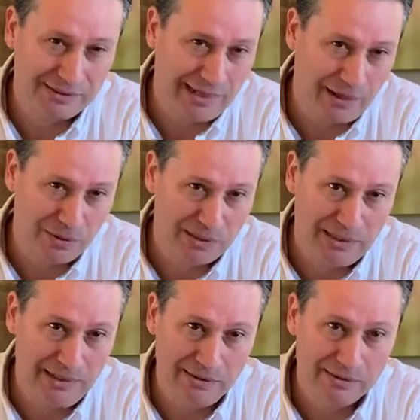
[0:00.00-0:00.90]
status
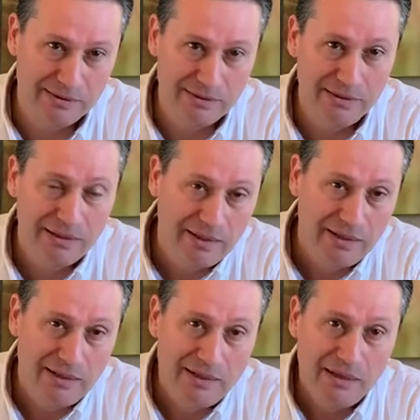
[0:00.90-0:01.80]
is.
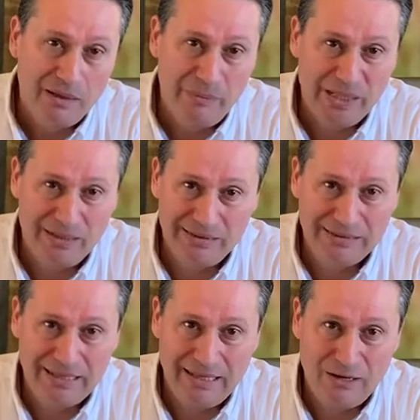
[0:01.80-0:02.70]

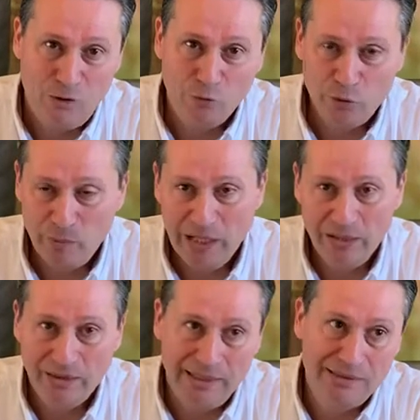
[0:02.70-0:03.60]
Because over my
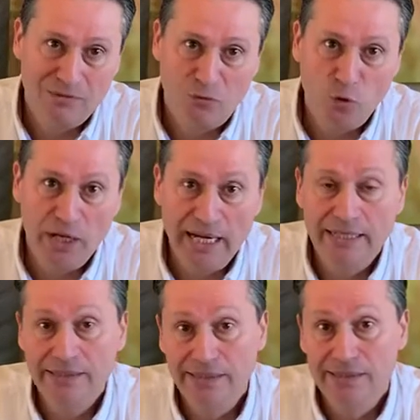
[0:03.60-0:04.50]
last
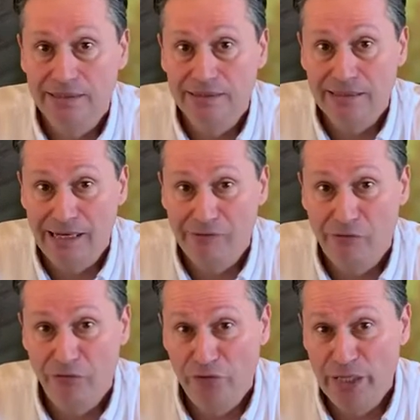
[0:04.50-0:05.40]
48 years, I have
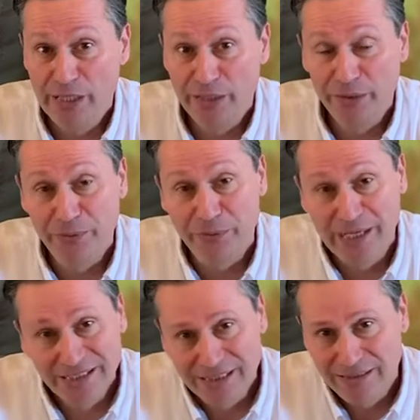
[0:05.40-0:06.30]
a very good
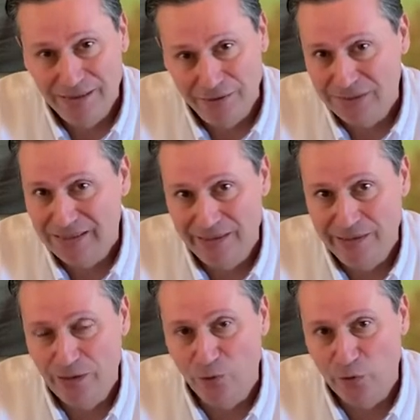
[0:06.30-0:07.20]
record of
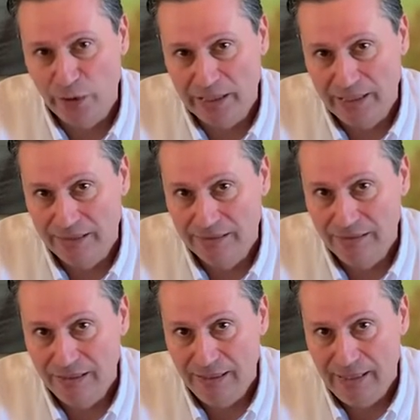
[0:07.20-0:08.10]
starting over again,
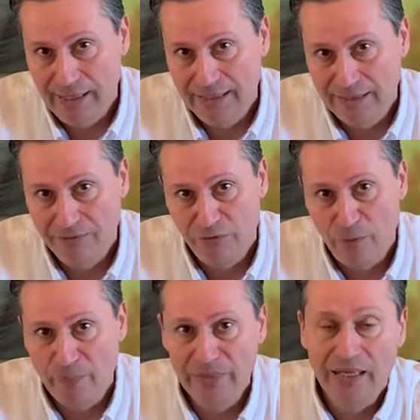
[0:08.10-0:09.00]
and
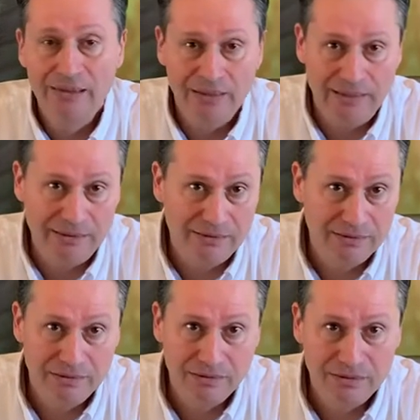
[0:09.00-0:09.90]
from nothing
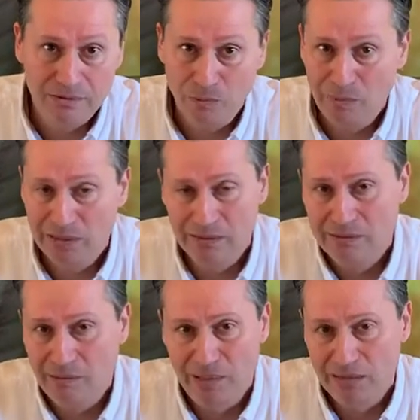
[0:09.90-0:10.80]
to
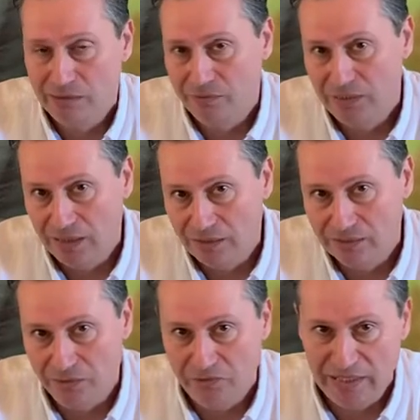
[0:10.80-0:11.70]
millions and millions of
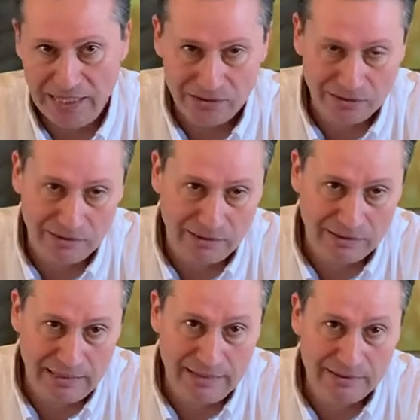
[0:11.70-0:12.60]
dollars in financial
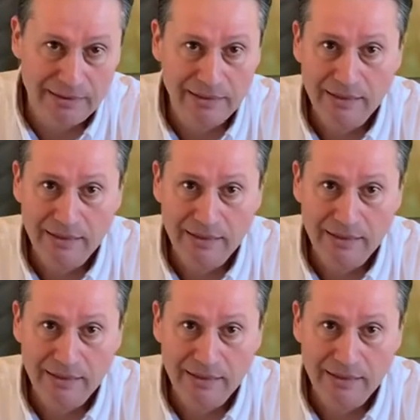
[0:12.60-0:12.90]
success,